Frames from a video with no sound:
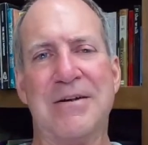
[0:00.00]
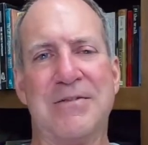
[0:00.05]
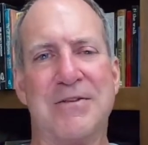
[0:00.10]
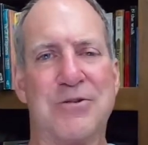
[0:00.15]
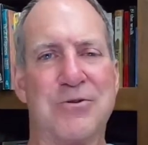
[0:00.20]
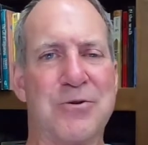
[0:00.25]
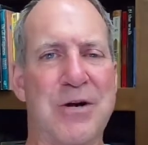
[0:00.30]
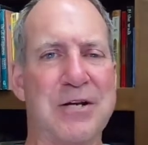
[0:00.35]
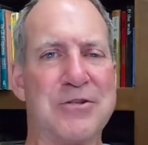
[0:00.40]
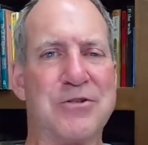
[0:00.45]

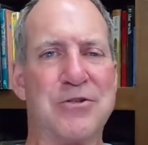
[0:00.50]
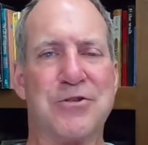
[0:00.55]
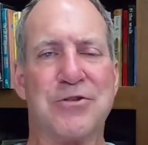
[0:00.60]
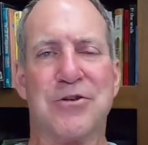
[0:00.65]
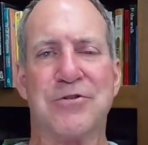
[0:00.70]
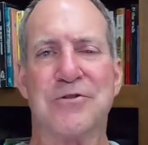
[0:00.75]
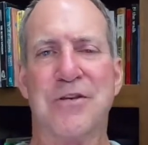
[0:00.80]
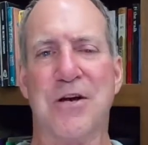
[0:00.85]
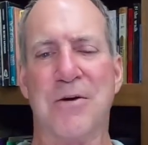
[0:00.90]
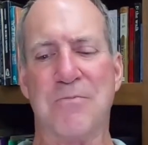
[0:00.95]
Stressor
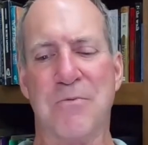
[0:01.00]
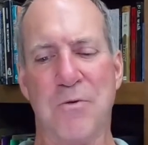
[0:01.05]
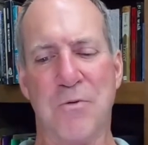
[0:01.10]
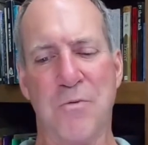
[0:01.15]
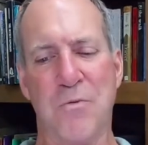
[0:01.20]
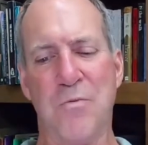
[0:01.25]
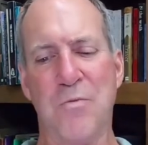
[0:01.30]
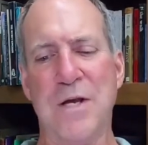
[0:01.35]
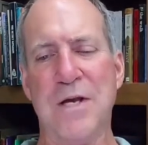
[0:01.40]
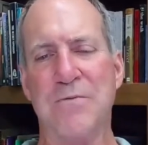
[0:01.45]
shows up,
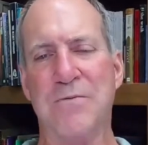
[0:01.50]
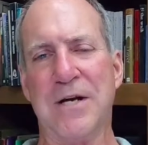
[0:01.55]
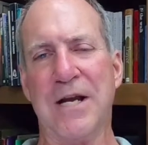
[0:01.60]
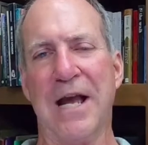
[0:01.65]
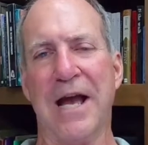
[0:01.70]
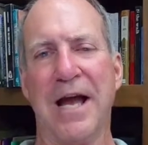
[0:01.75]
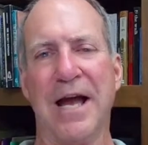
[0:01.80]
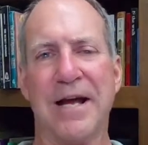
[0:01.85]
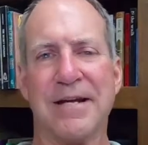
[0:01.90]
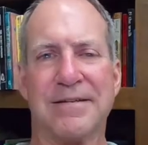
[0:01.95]
we
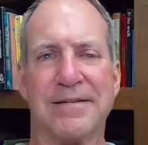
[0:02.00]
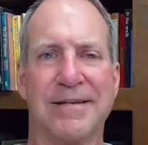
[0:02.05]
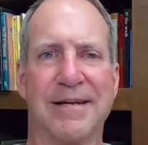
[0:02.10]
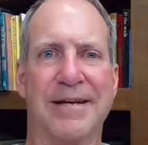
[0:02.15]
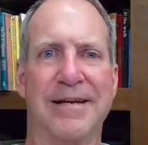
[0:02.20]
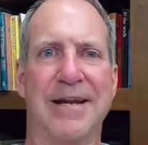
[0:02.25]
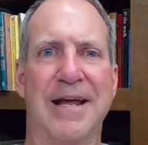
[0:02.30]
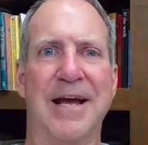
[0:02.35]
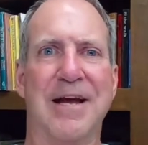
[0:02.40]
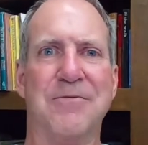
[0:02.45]
react,
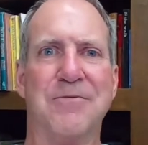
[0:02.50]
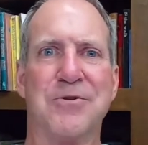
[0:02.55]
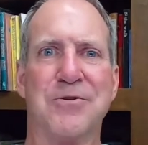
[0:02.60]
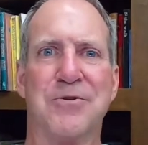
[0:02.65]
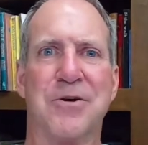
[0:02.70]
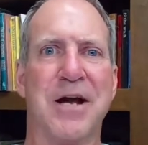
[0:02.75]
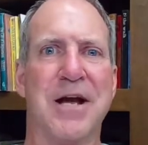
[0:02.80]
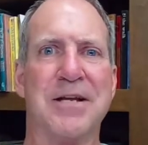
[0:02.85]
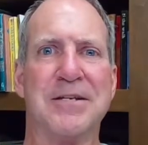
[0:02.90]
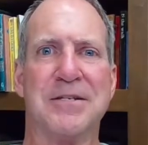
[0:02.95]
and now we're
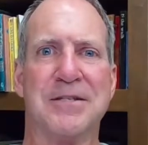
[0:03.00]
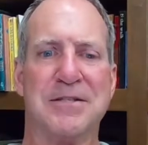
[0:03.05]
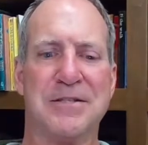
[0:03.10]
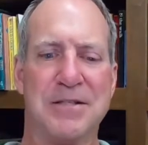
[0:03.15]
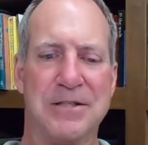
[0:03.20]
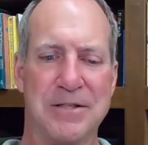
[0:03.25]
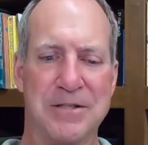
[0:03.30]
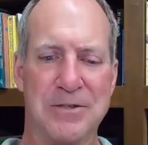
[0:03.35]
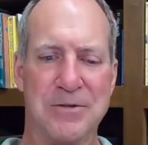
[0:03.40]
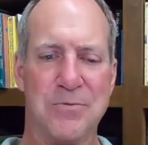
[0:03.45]
trying to
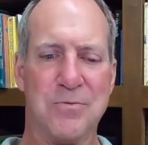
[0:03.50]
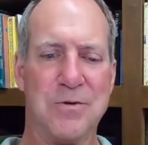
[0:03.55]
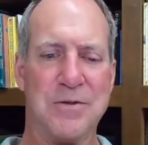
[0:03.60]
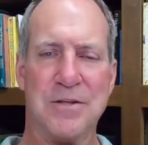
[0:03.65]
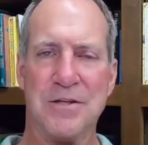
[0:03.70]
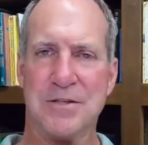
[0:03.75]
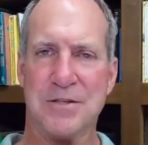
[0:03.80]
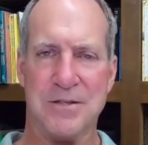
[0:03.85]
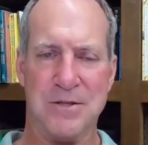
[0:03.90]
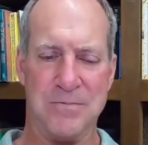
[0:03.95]
deal with
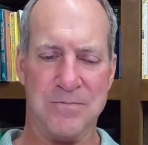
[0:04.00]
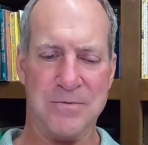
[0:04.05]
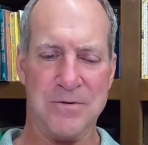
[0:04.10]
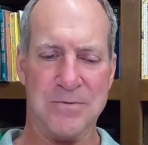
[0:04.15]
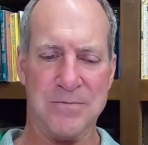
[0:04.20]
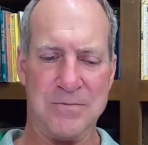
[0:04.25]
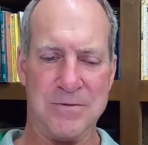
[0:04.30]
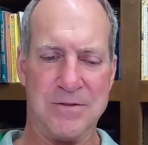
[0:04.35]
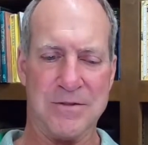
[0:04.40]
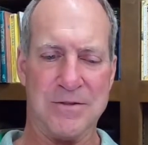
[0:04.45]
the
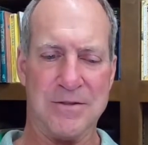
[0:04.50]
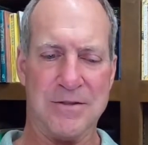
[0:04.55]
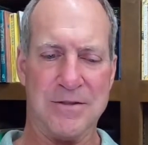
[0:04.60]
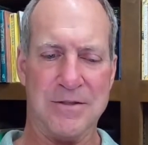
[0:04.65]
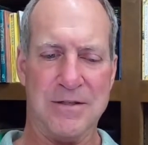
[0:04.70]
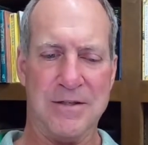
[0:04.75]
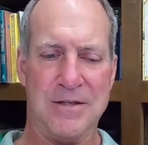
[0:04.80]
symptoms.